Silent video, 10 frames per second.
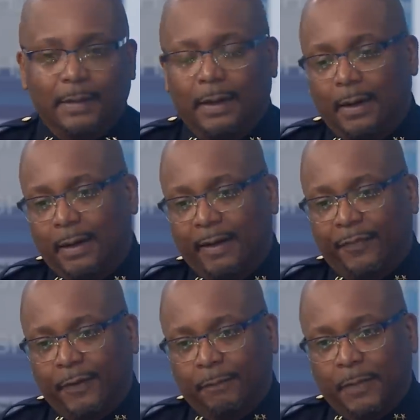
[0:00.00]
Uh, I
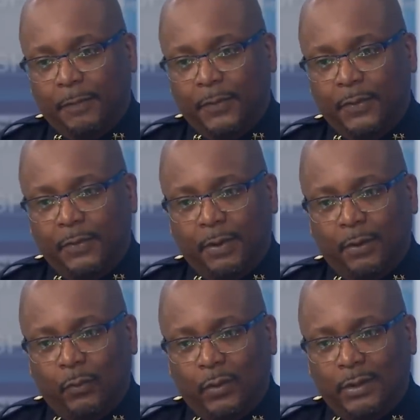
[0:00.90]
think people
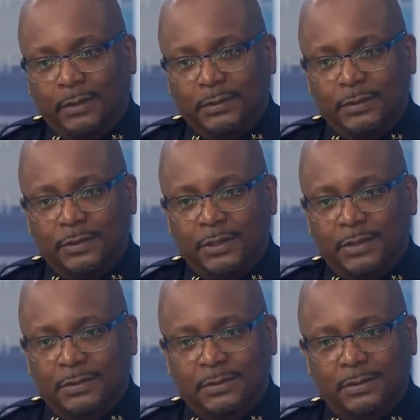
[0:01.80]
are willing to
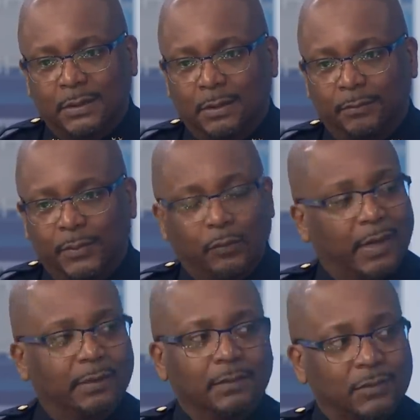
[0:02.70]
just uh, be
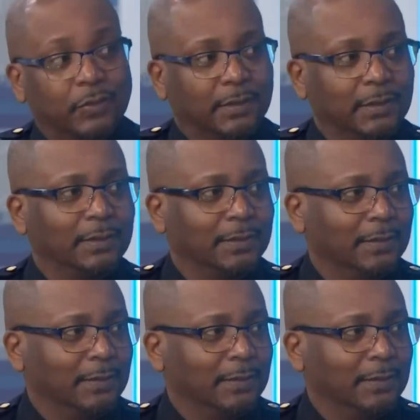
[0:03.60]
reckless quickly